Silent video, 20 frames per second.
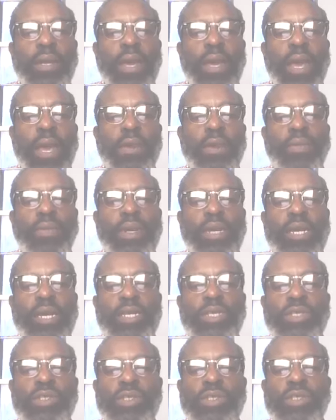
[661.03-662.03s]
And when he
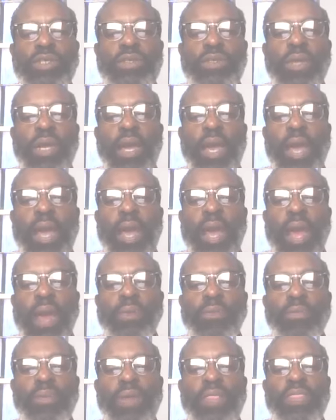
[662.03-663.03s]

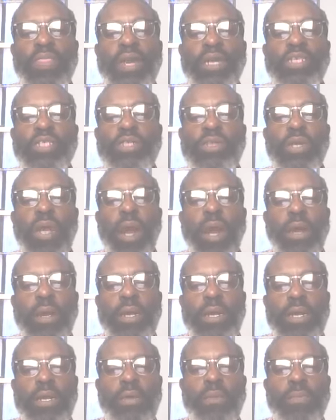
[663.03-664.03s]
and when they saw
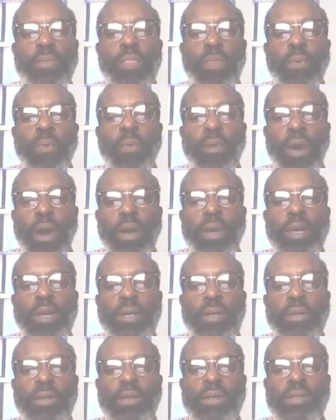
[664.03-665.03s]
him
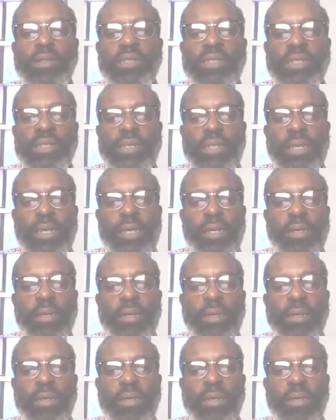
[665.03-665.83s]
walking on the sea,